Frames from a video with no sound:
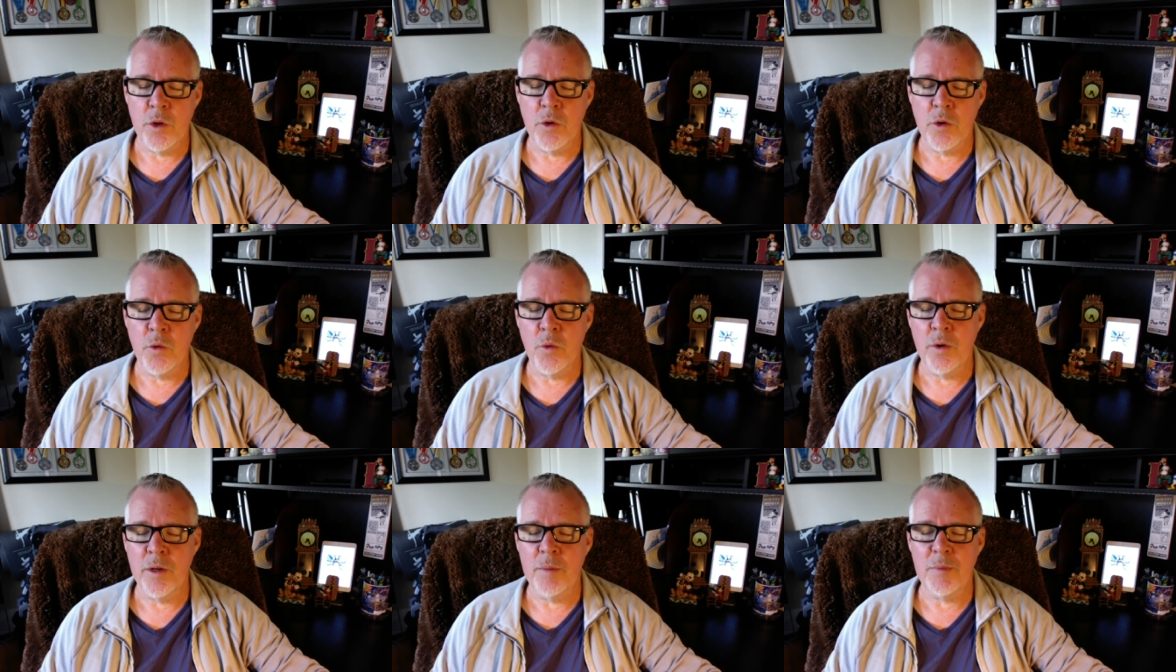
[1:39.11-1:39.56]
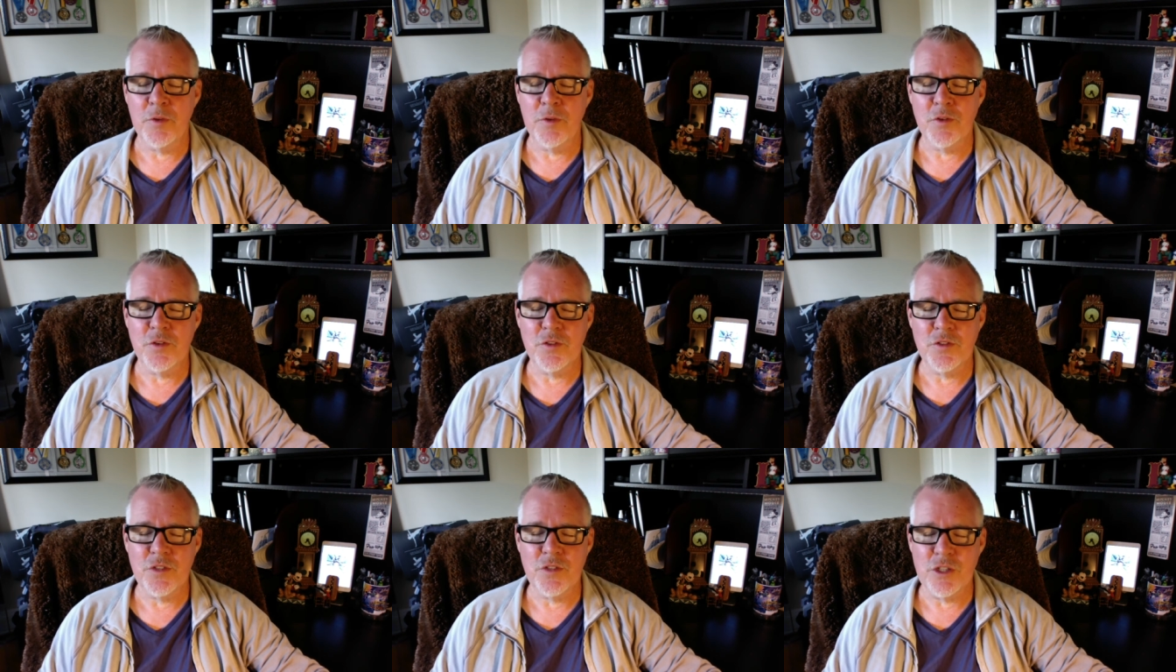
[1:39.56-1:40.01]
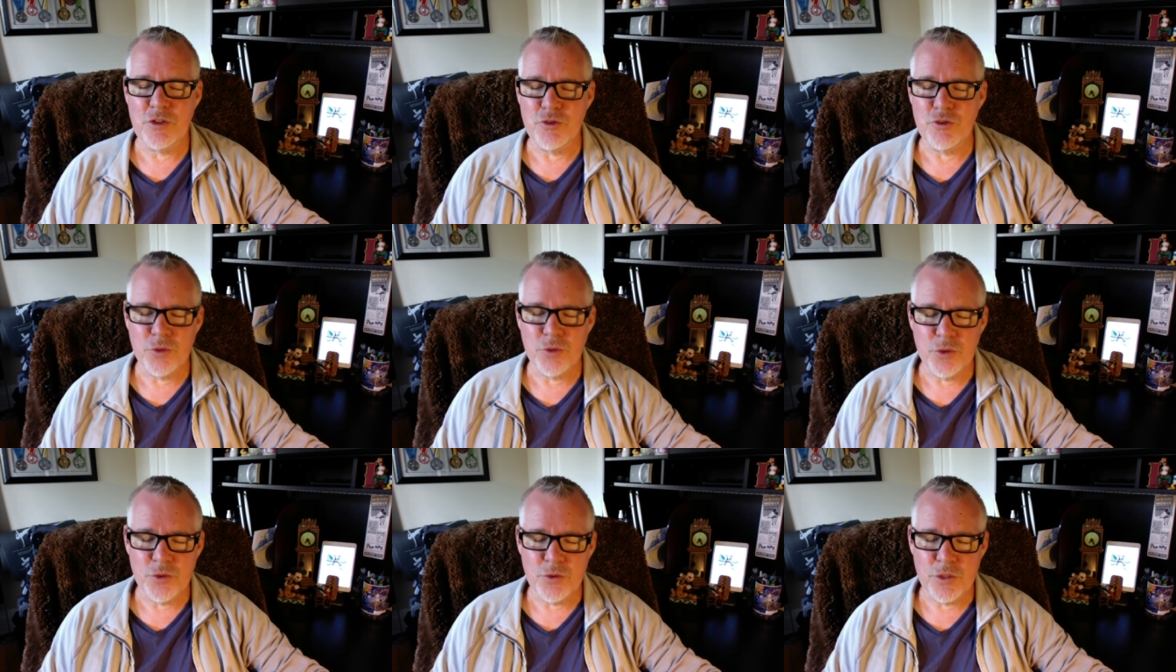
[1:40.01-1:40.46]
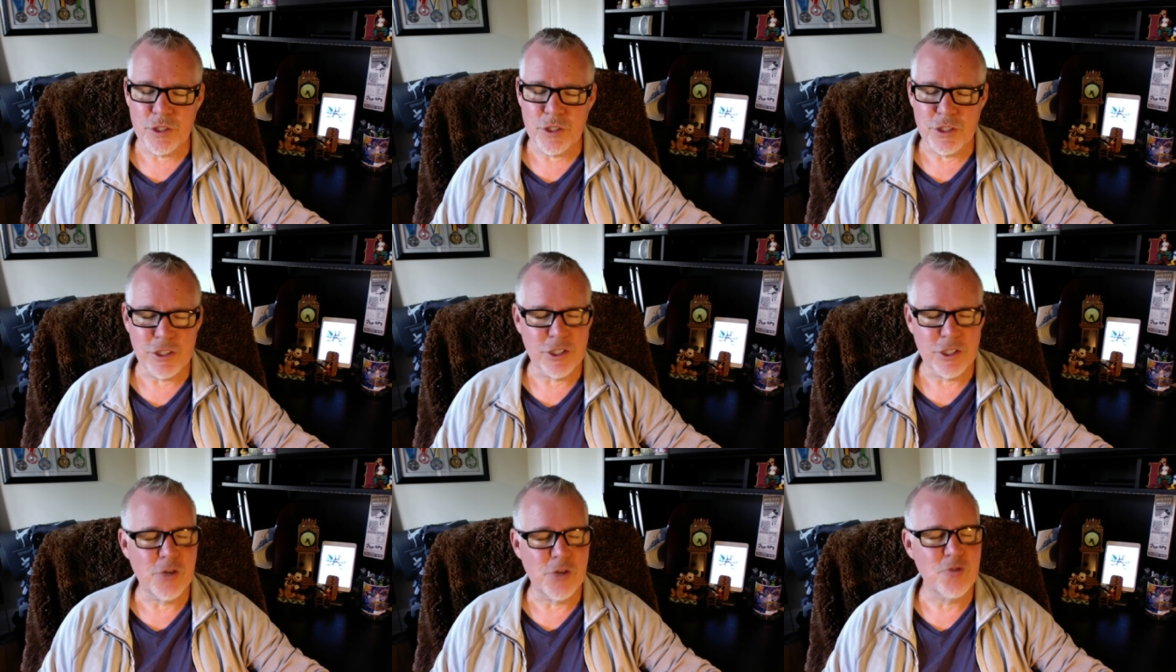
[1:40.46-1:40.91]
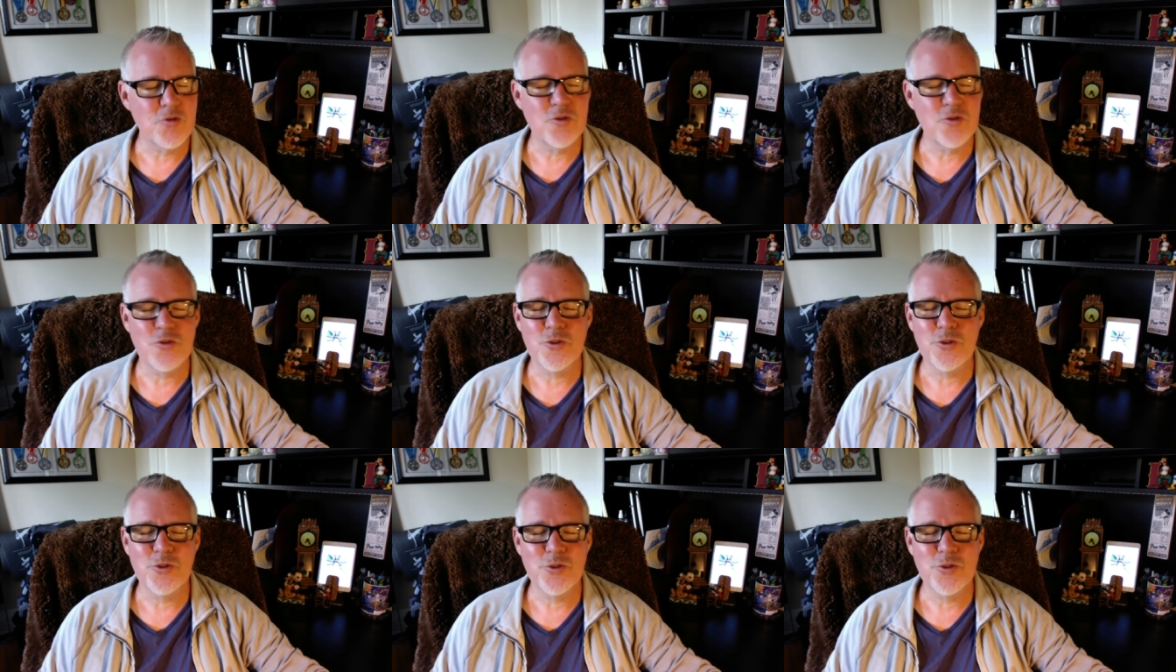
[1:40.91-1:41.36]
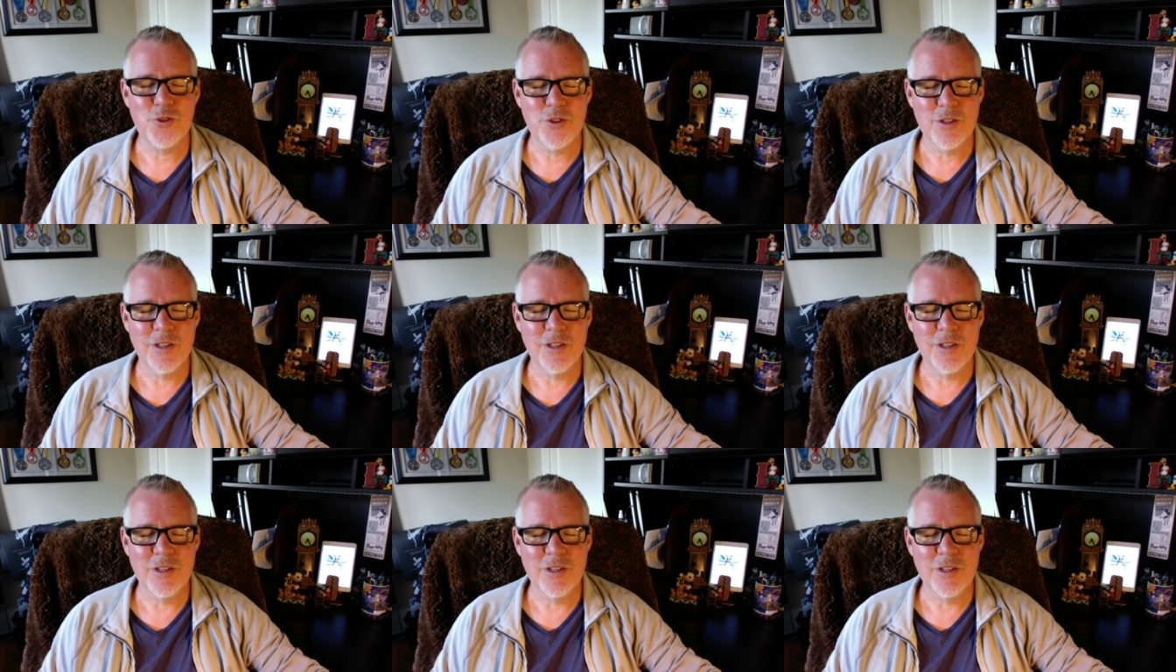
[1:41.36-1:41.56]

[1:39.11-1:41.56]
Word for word: Lord, help us to see truth and to know truth.